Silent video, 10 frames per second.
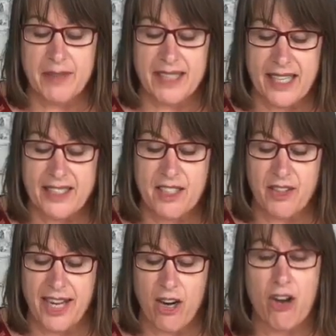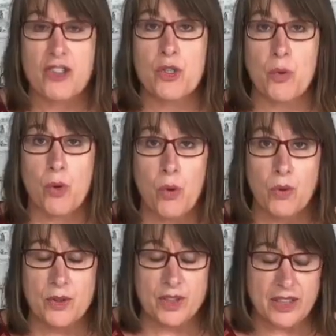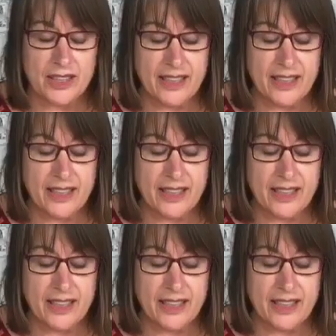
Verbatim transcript: because they are so cold.